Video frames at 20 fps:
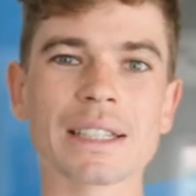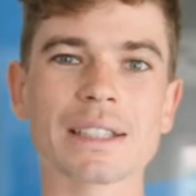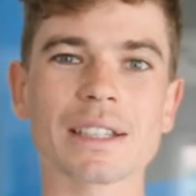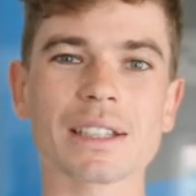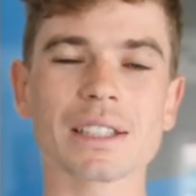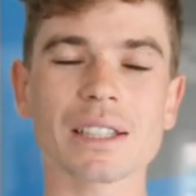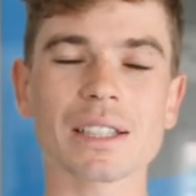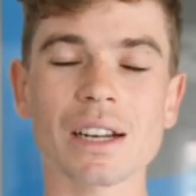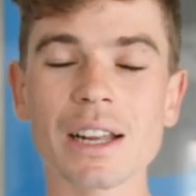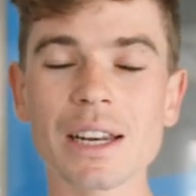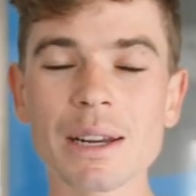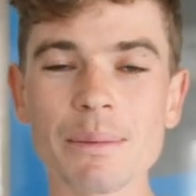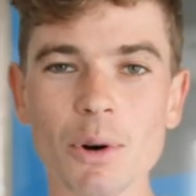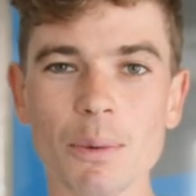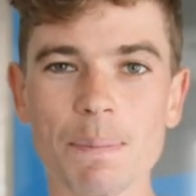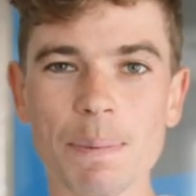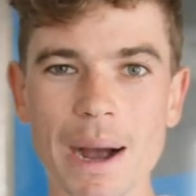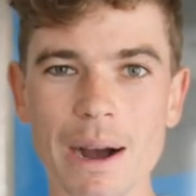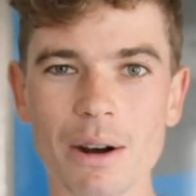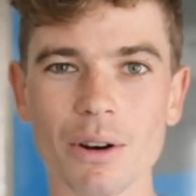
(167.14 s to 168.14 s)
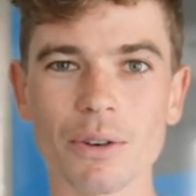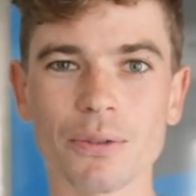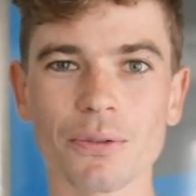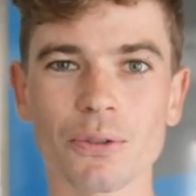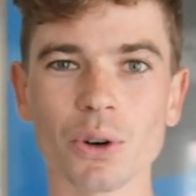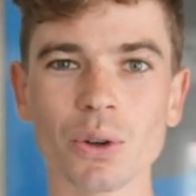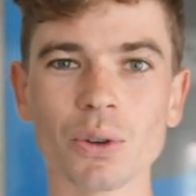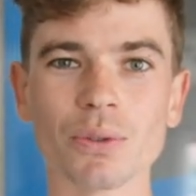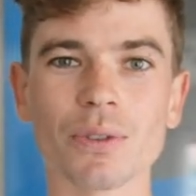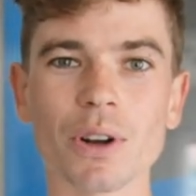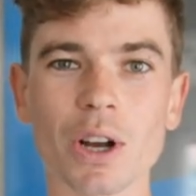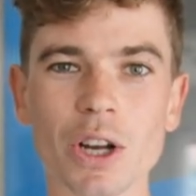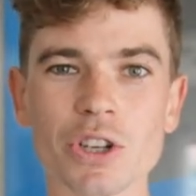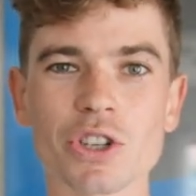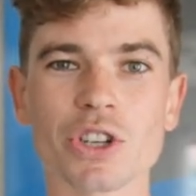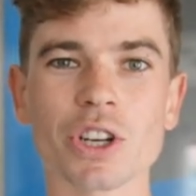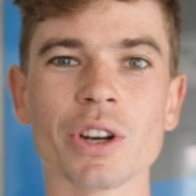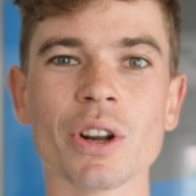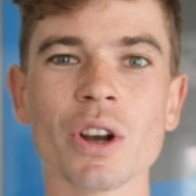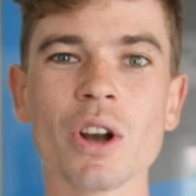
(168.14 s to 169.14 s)
is a slightly more powerful
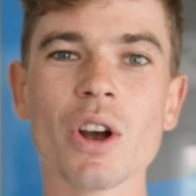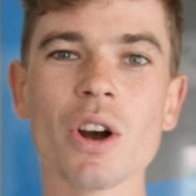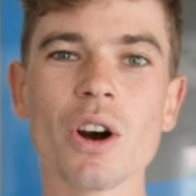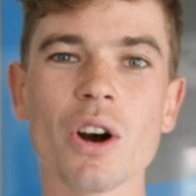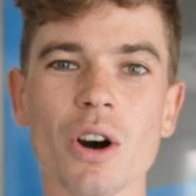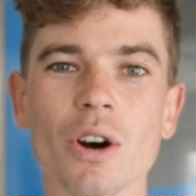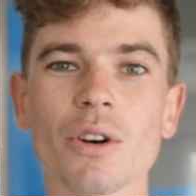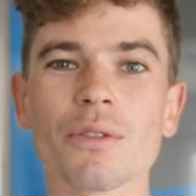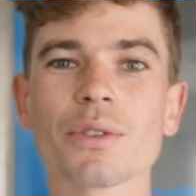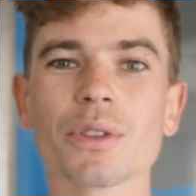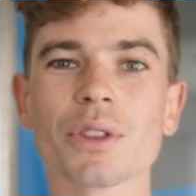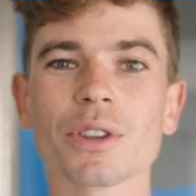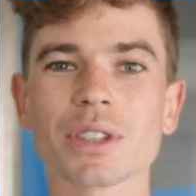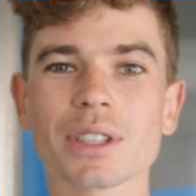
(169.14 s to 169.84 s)
version of